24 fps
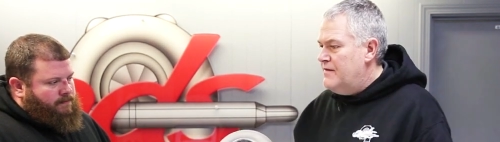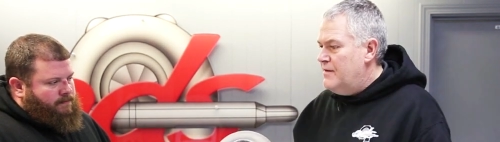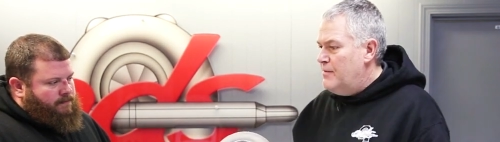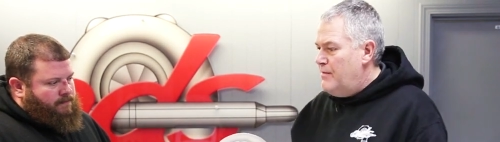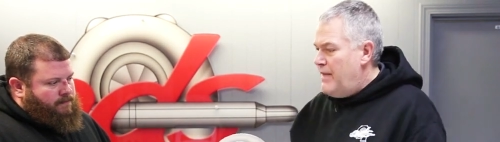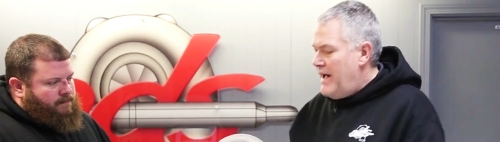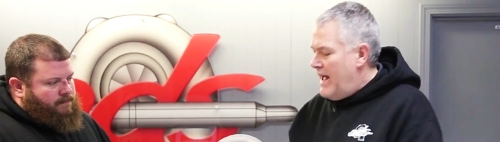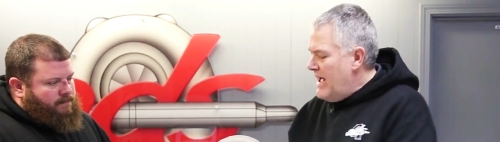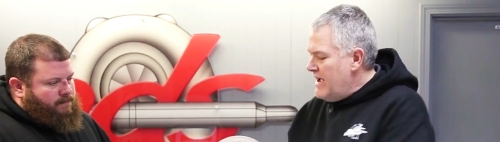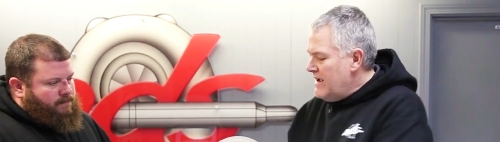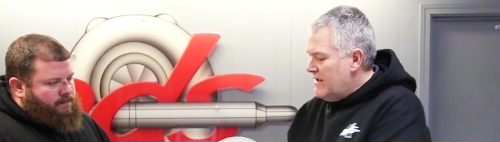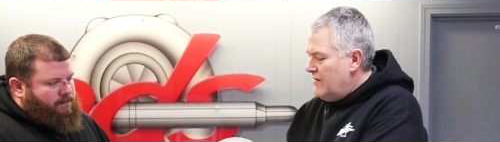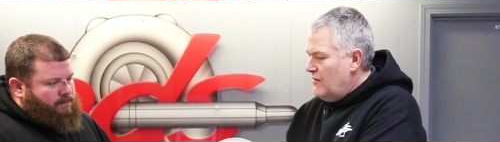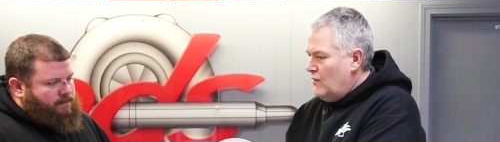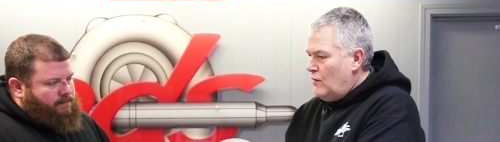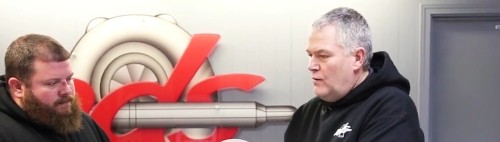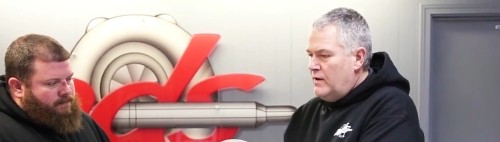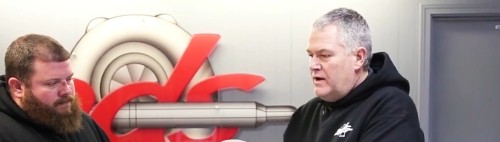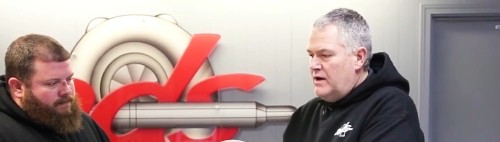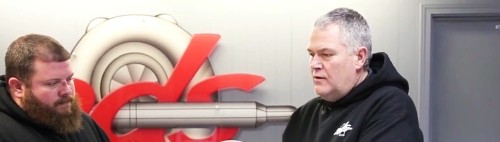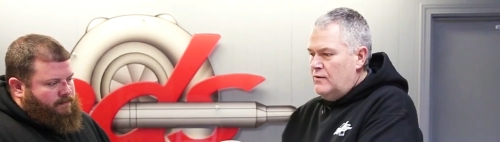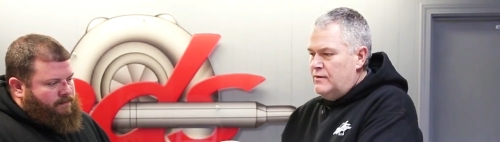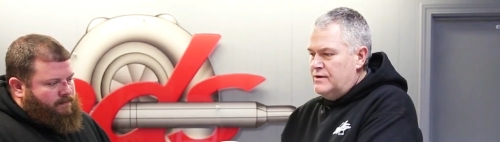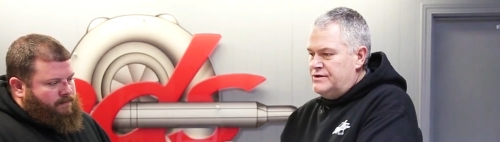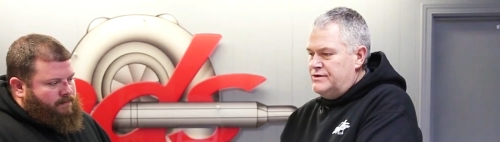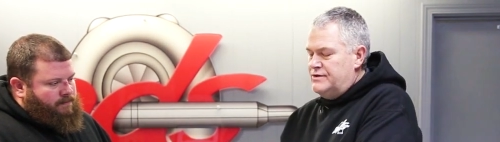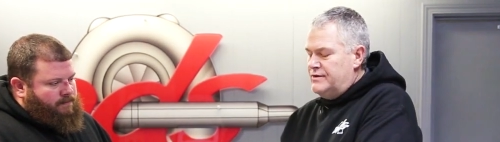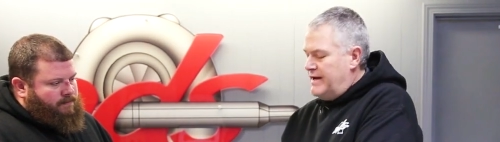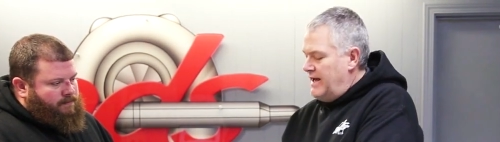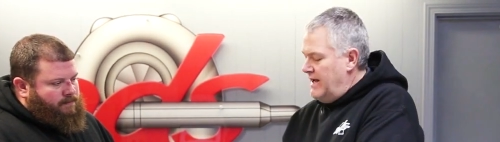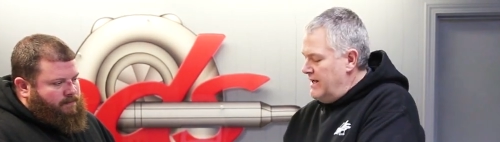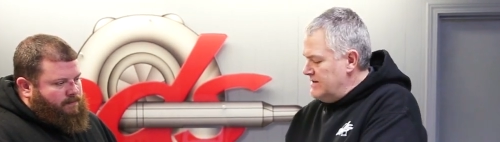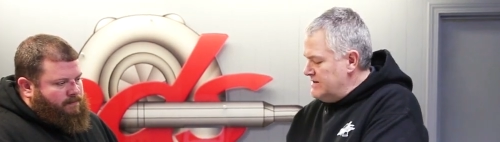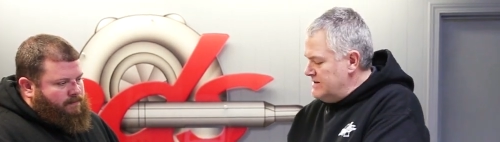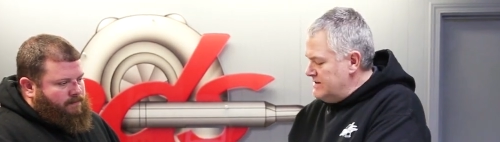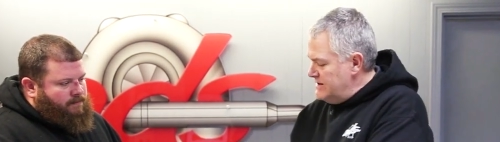Speaker 1: of the back of the wheel, which you
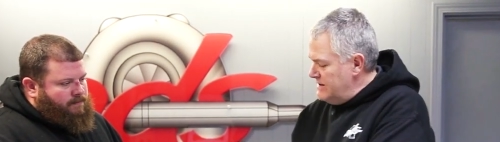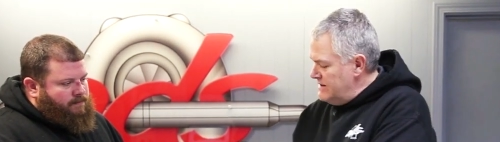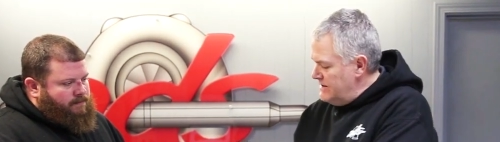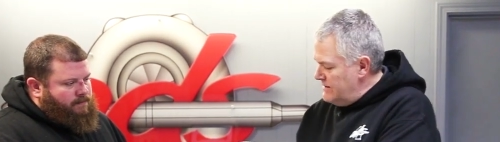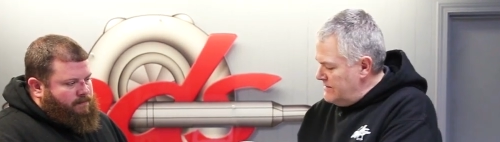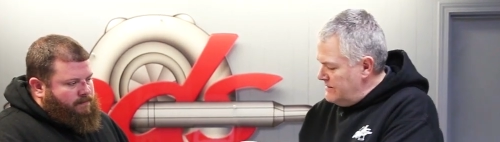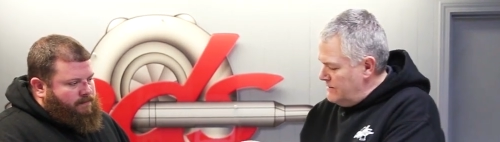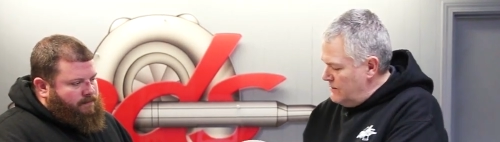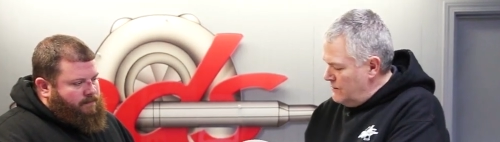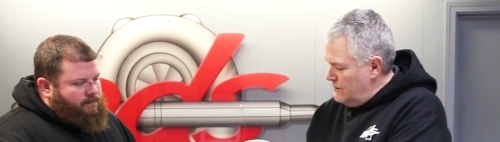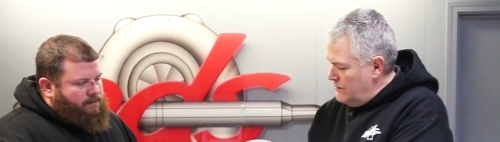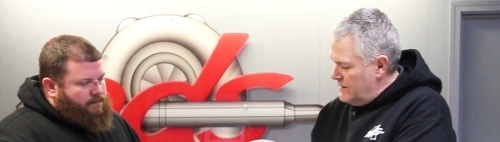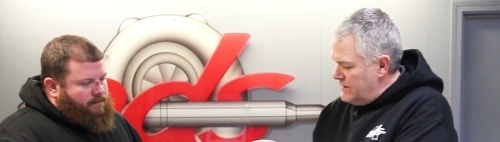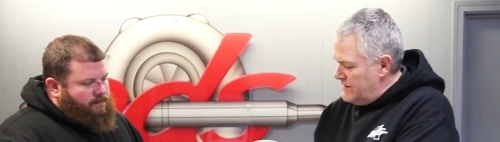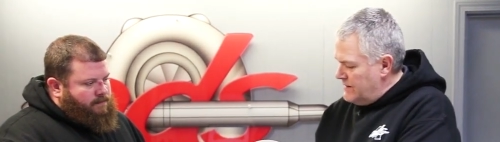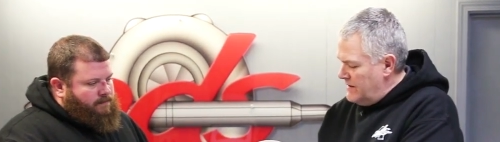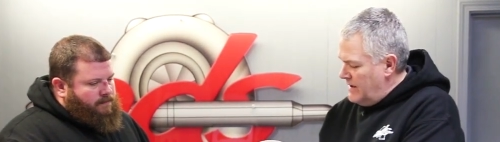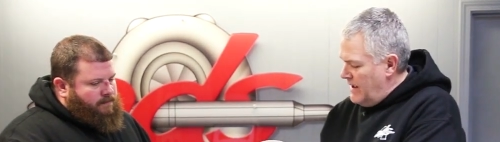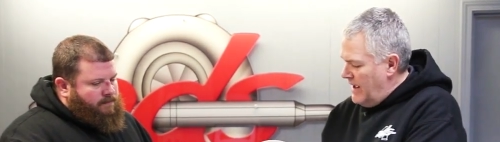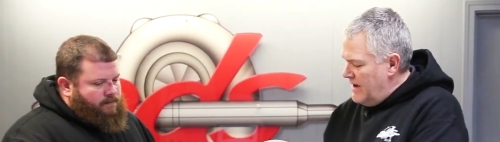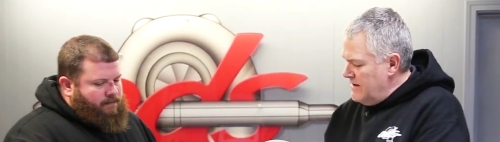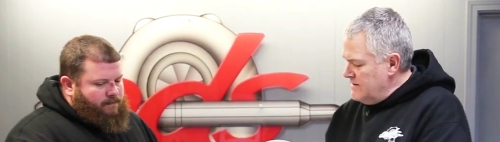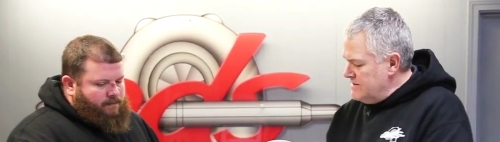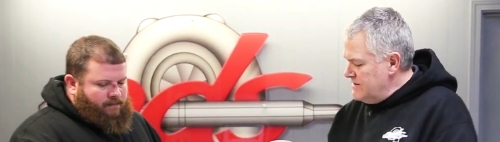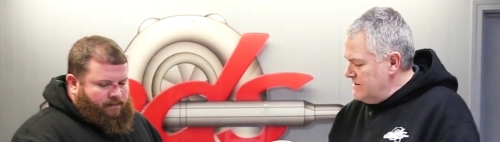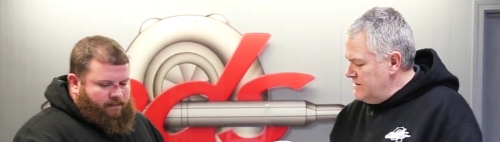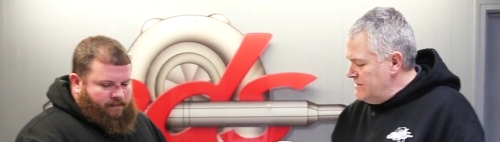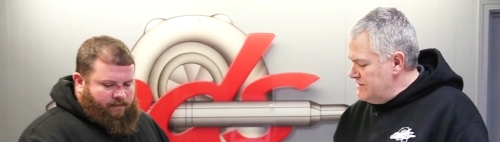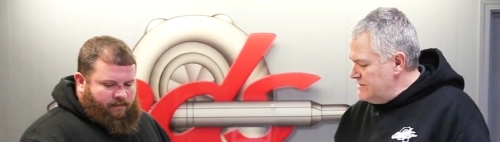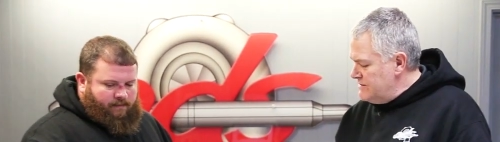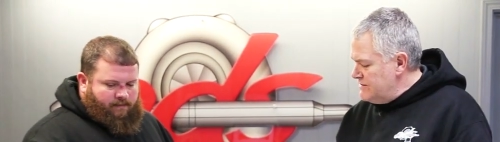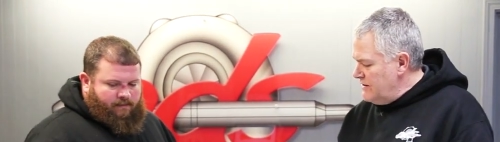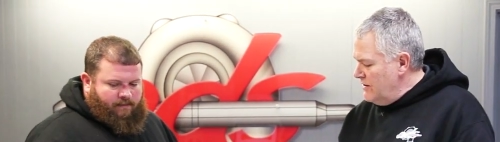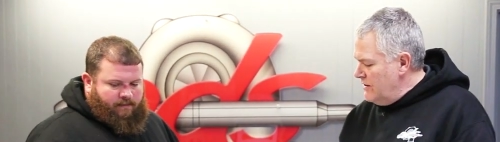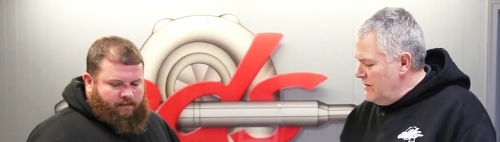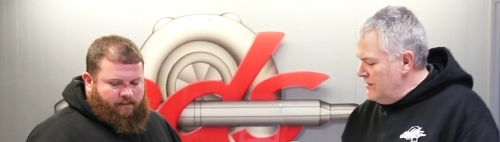can't see with the housing
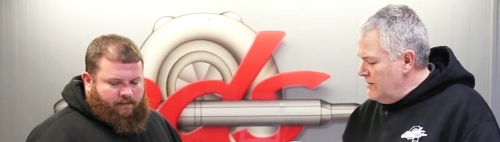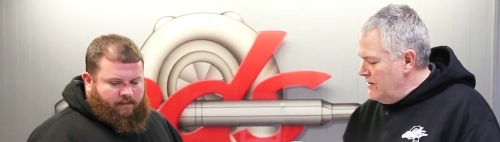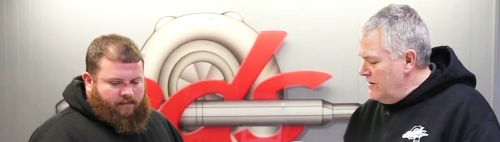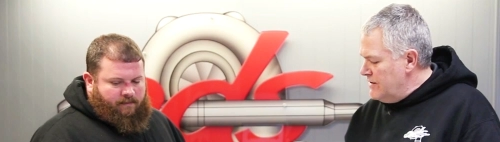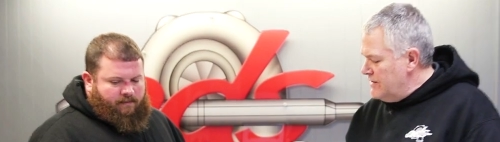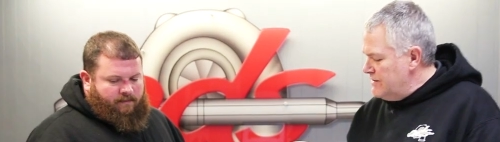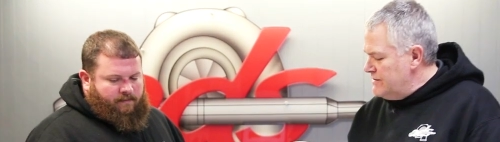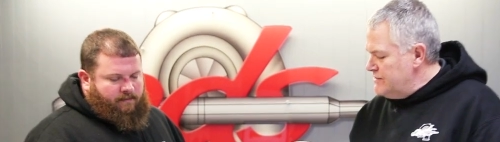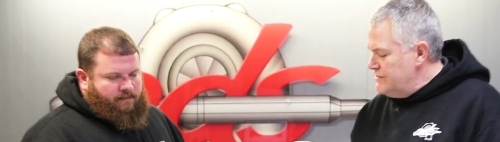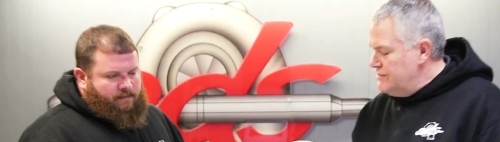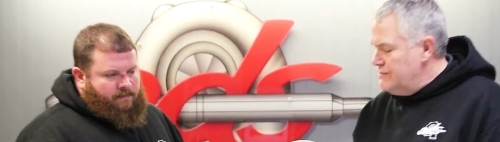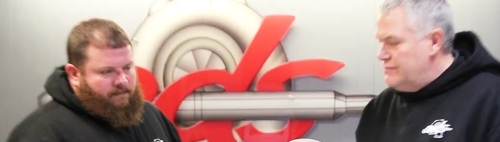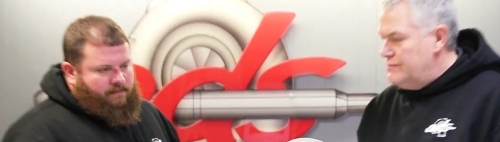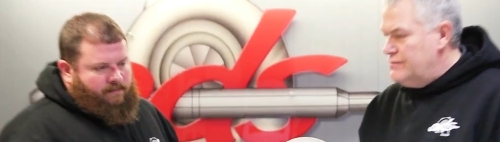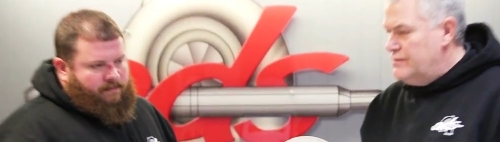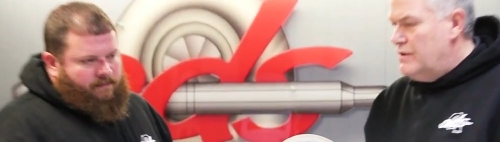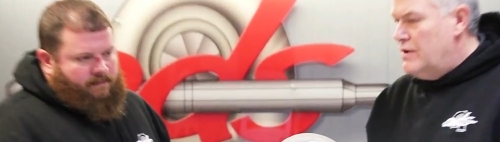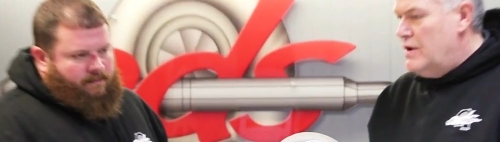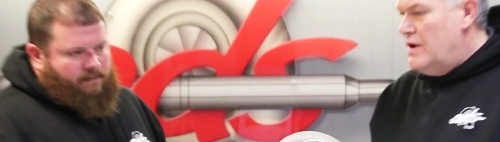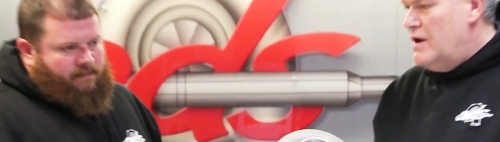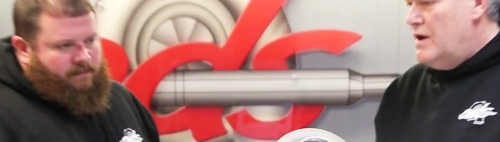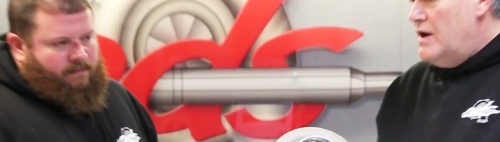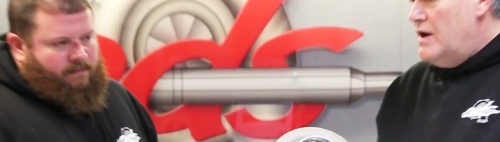installed on it too,